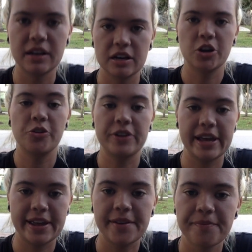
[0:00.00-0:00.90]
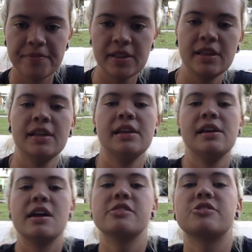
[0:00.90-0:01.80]
cone A.
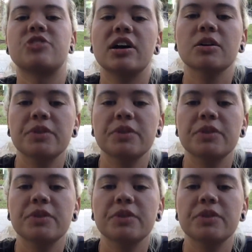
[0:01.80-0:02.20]
And the trial